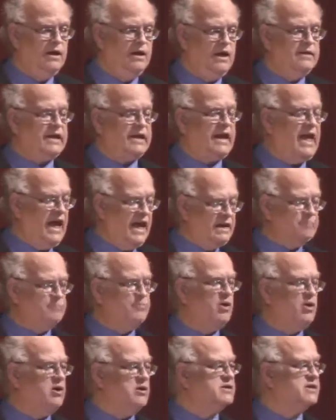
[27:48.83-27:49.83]
And the
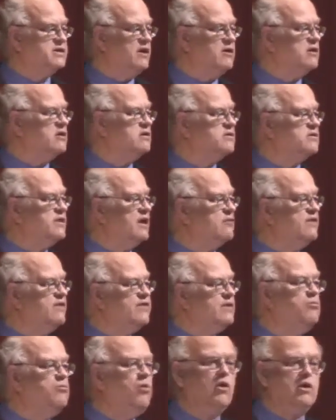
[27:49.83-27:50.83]
cannonballs, they're, they're
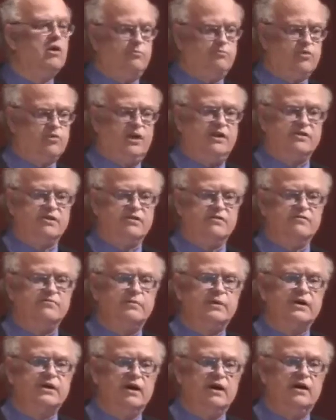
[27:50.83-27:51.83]
even more impressive
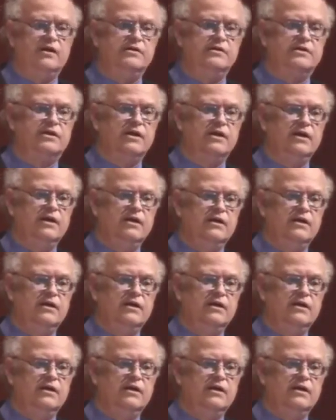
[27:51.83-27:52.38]
because,